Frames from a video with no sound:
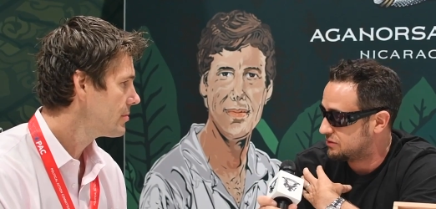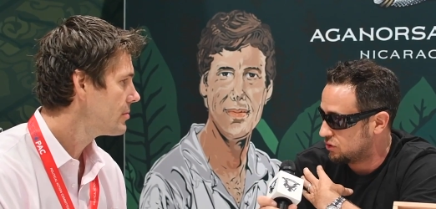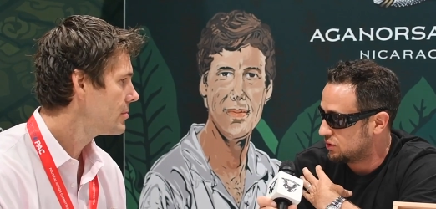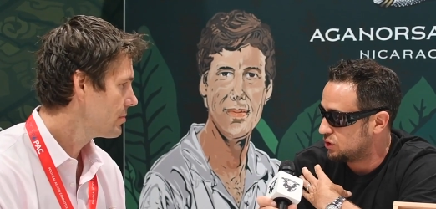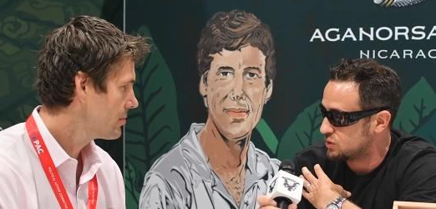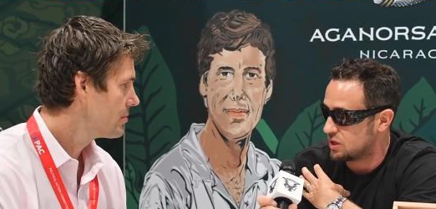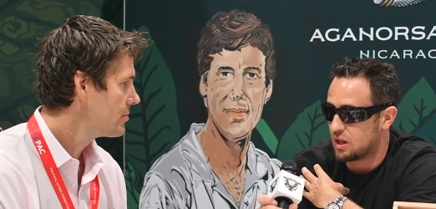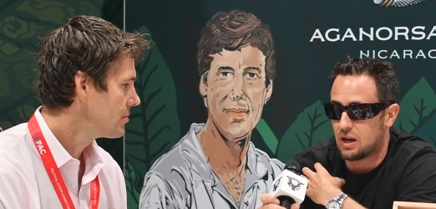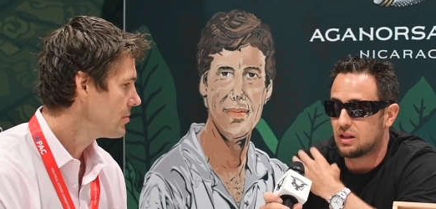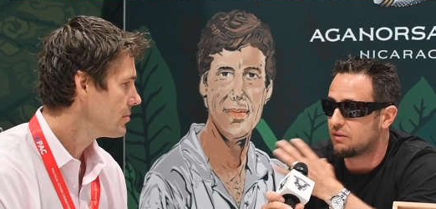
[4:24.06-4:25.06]
Speaker 1: certainly use it
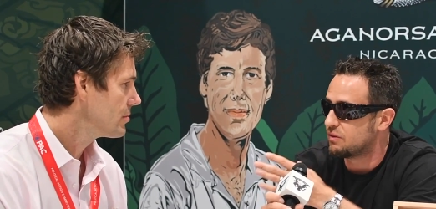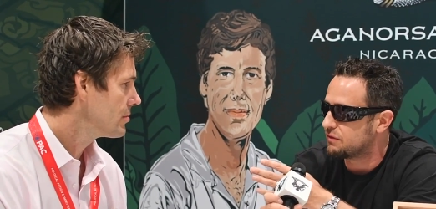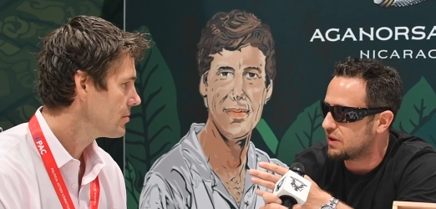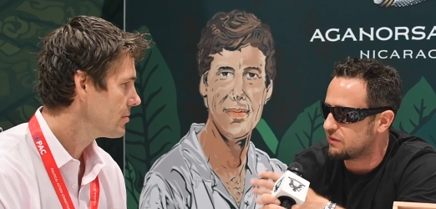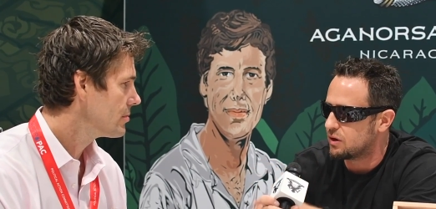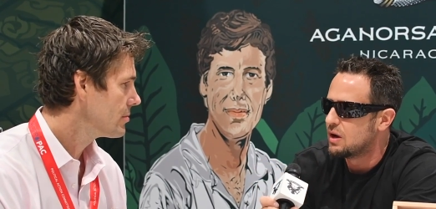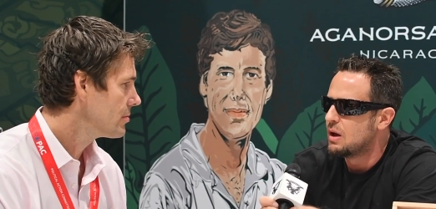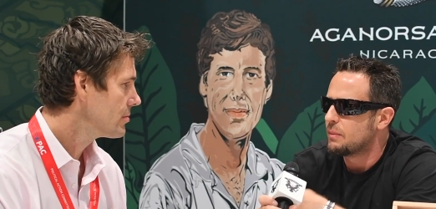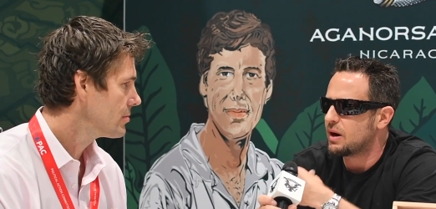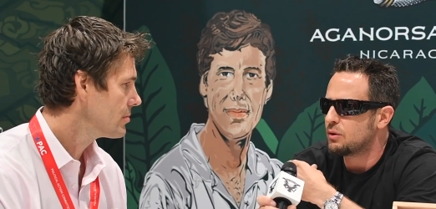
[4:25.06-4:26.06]
a lot. I love the flavor,
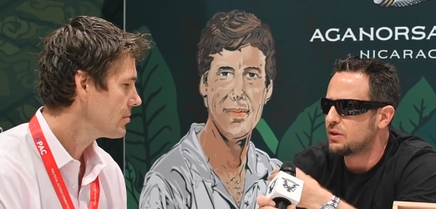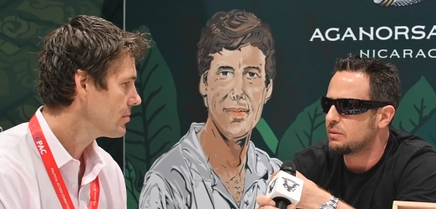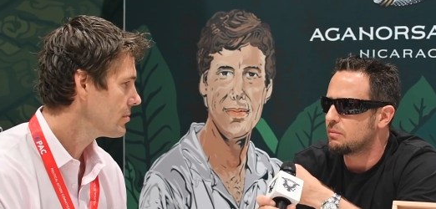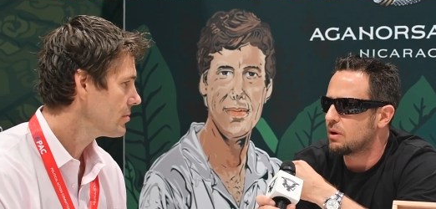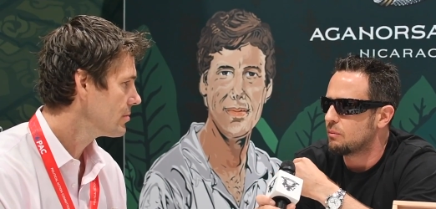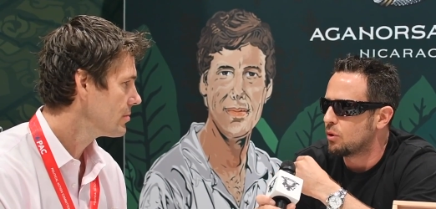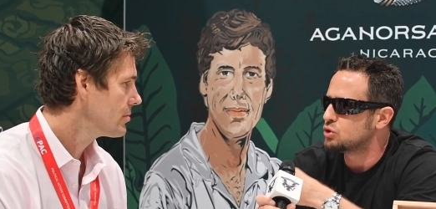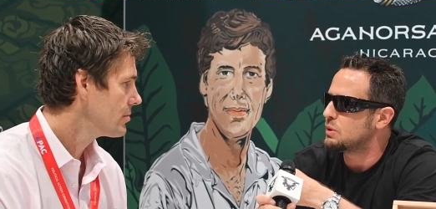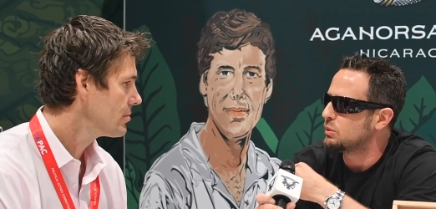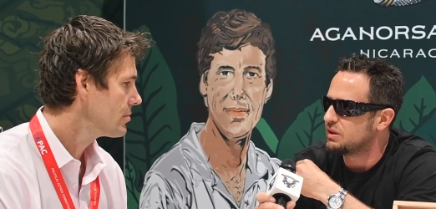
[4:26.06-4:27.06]
but I don't think
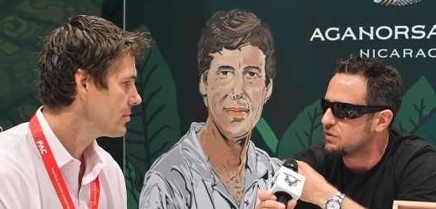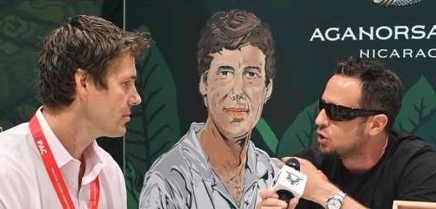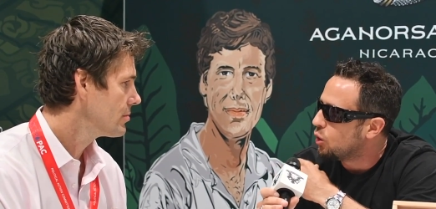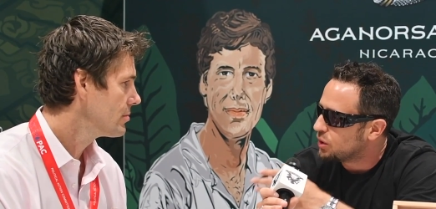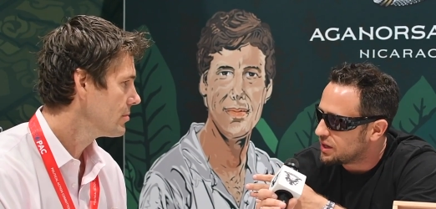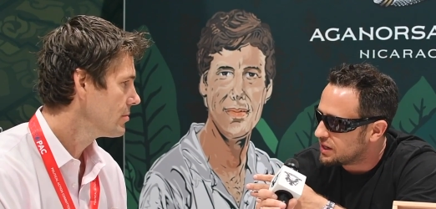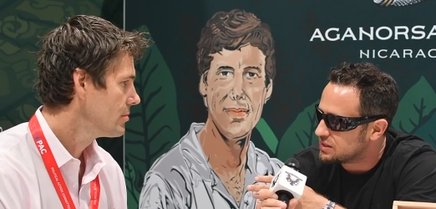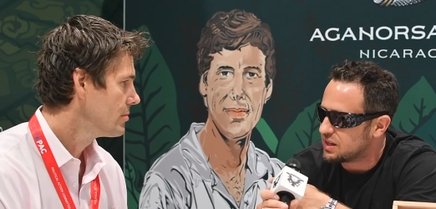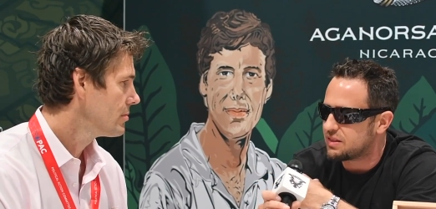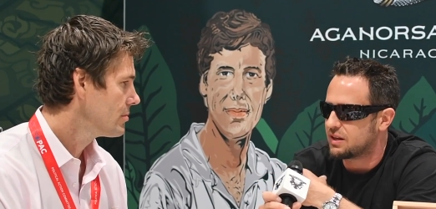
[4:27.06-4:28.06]
most people even know what it
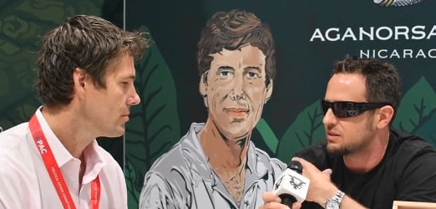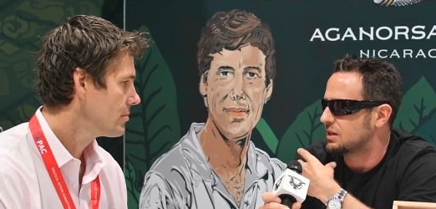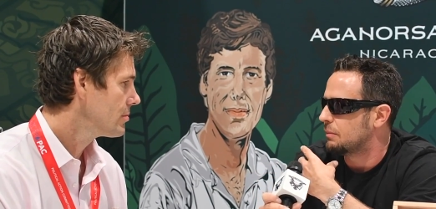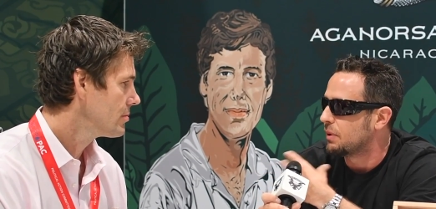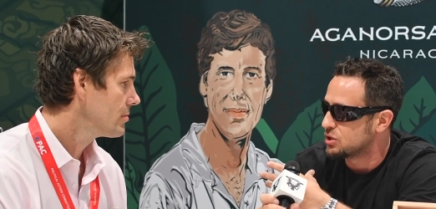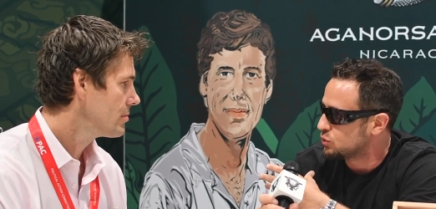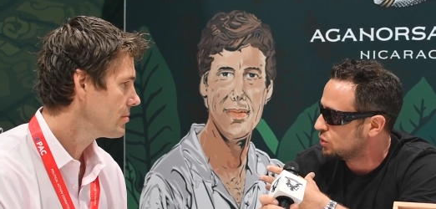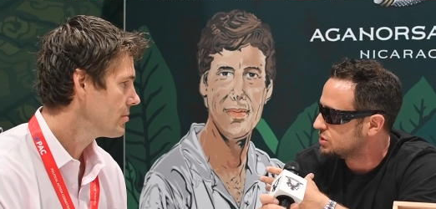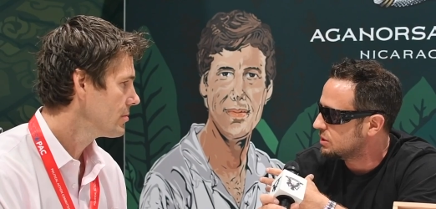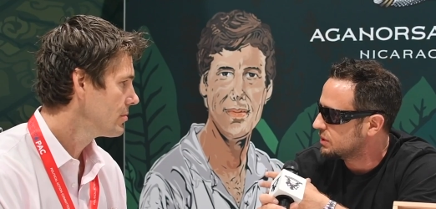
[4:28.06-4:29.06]
is. They think it's like a
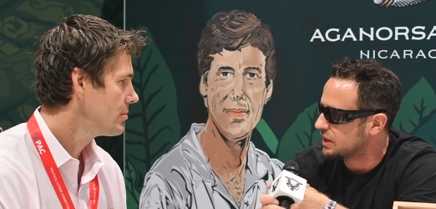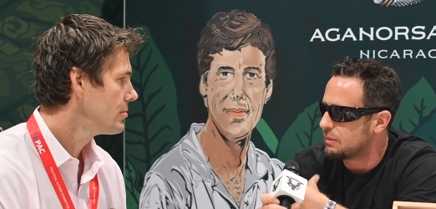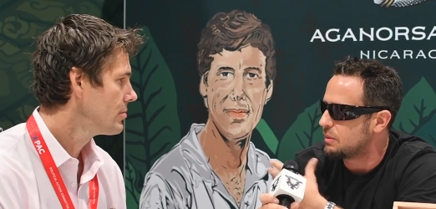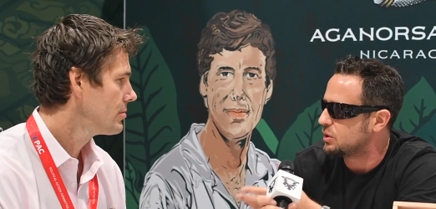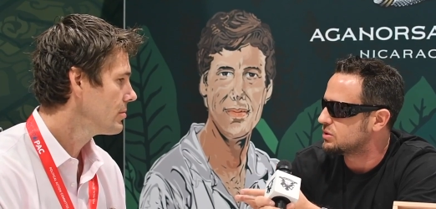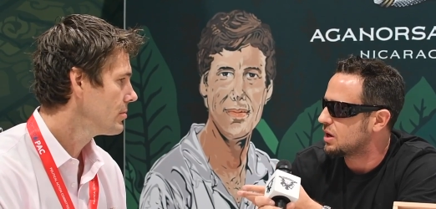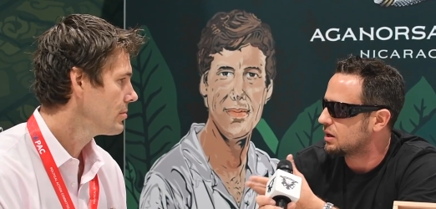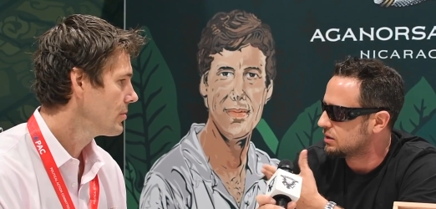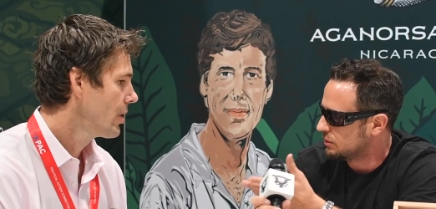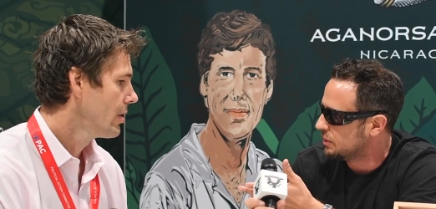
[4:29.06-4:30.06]
buzzword or something like that. Maybe you could
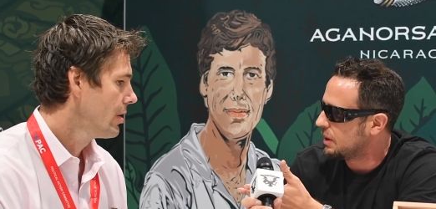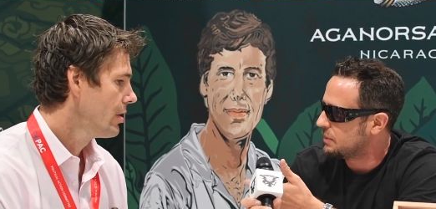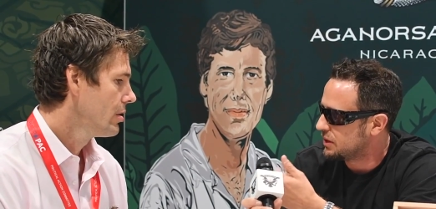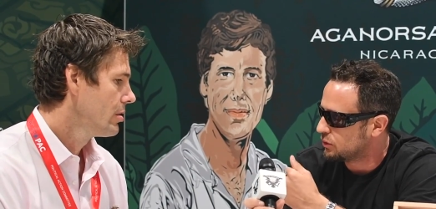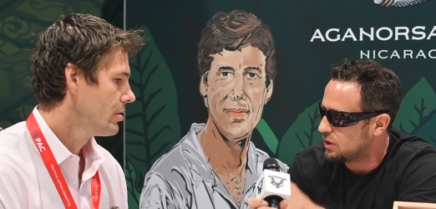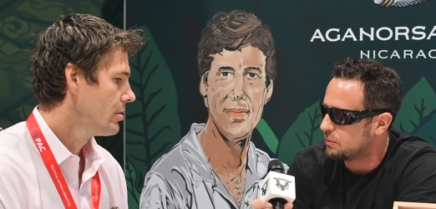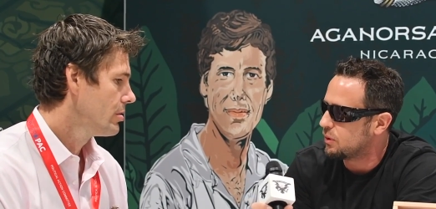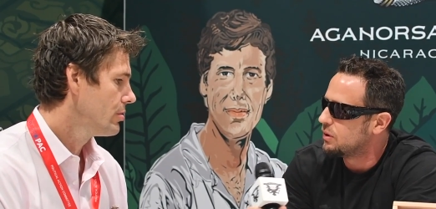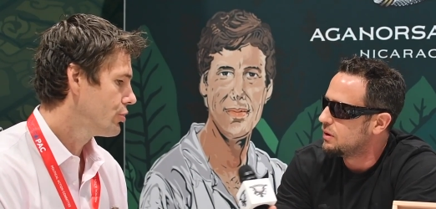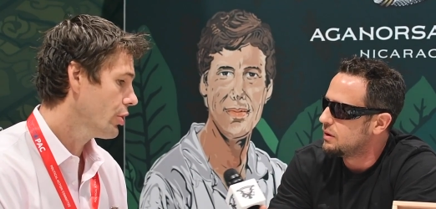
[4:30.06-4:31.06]
talk a little
Speaker 2: bit about medio
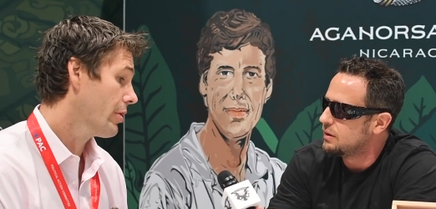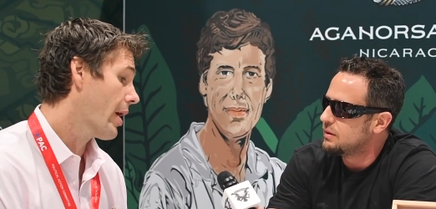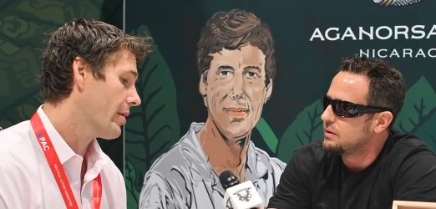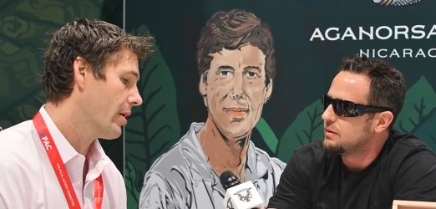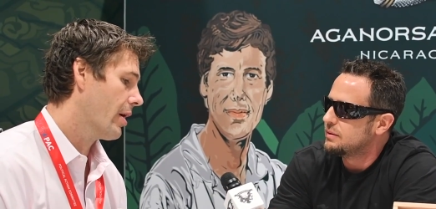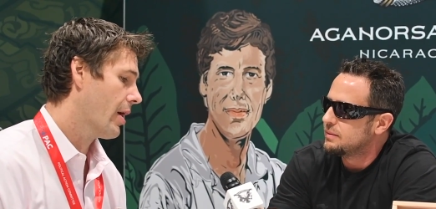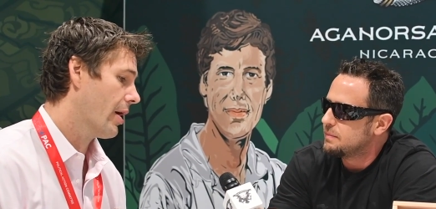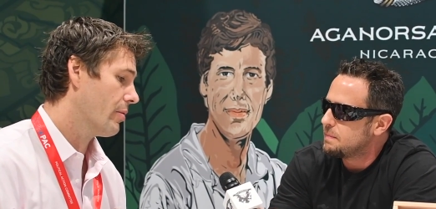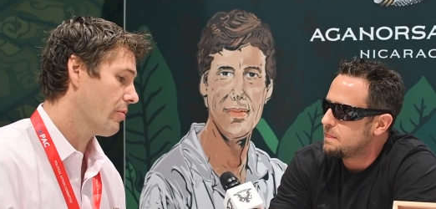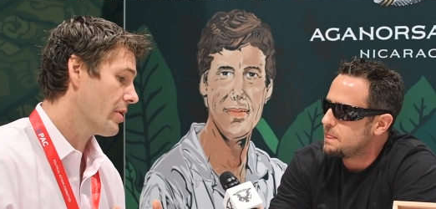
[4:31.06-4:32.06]
tiempo. Sure. I,
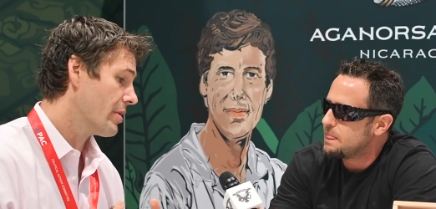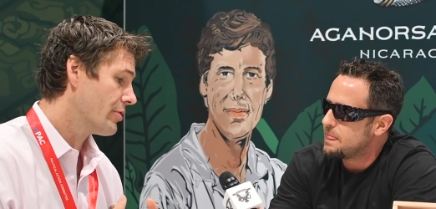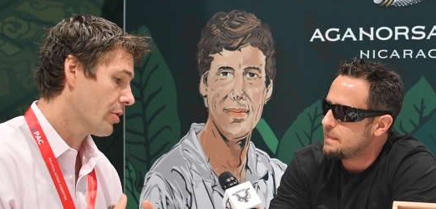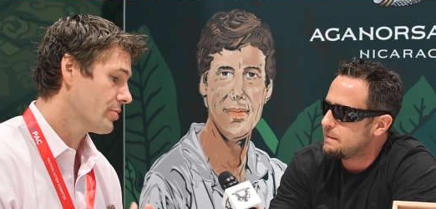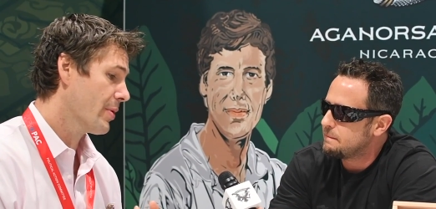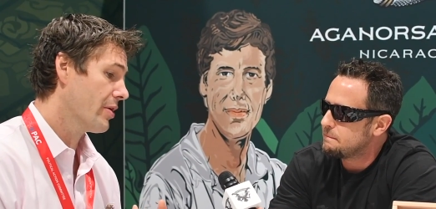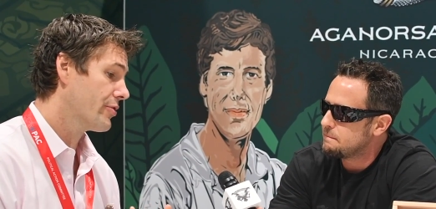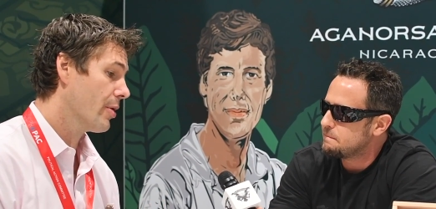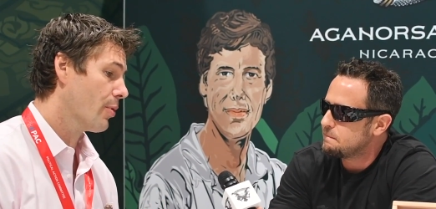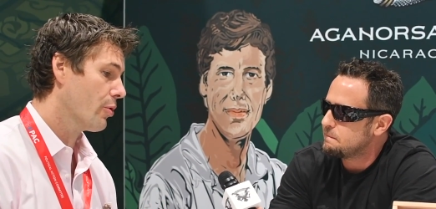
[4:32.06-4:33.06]
uh, in terms of
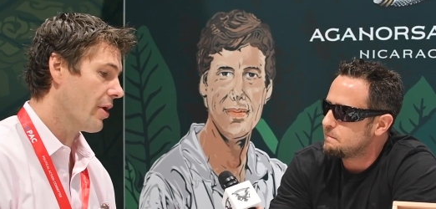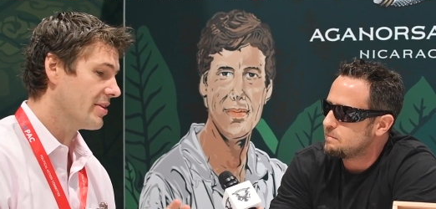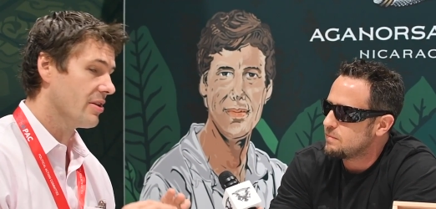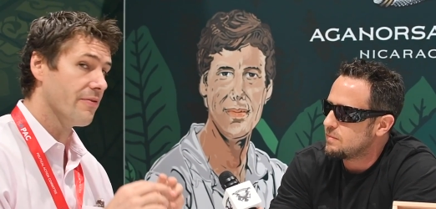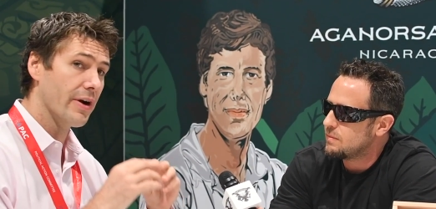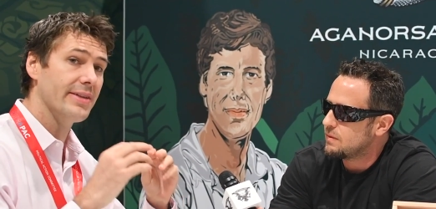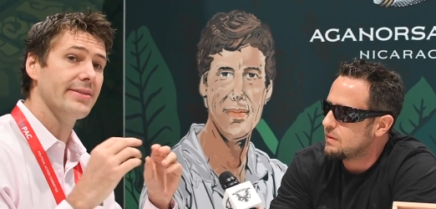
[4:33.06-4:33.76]
medio tiempo, it's the very